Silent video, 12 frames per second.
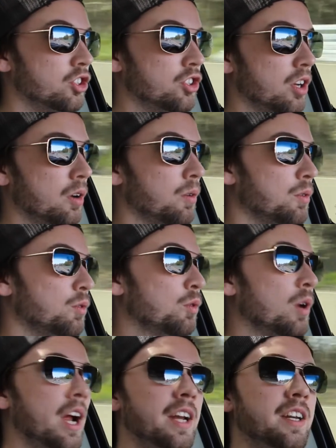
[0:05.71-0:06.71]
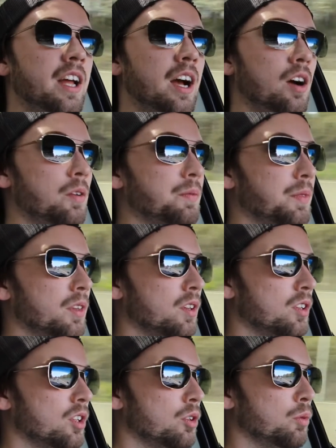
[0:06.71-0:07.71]
So, right now,
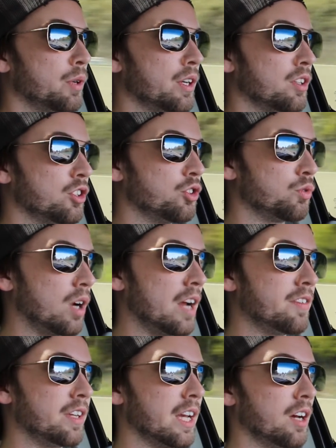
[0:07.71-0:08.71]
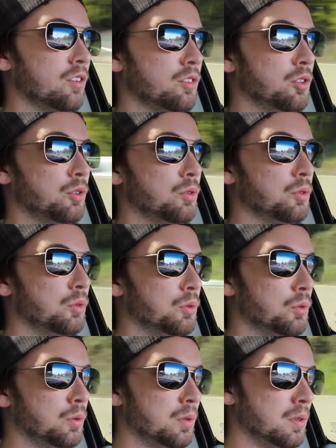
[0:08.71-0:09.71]
we are driving out to
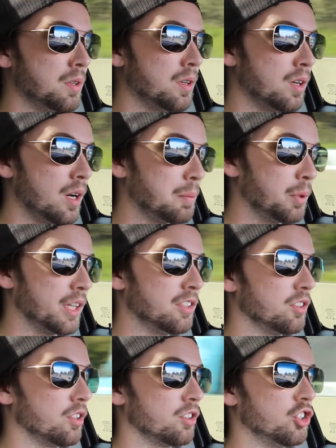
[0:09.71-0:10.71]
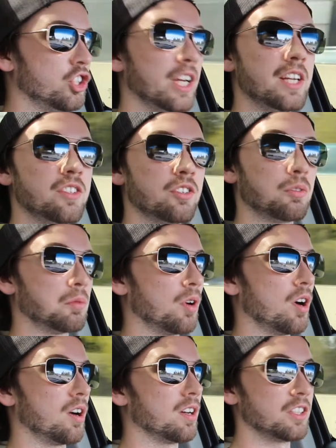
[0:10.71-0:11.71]
a place called Jay's
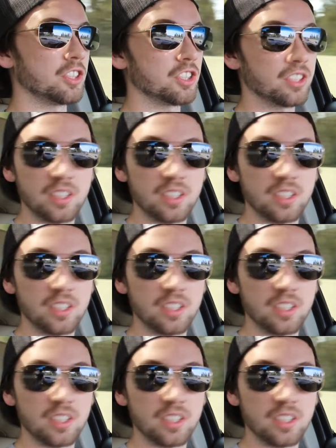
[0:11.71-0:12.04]
Garage.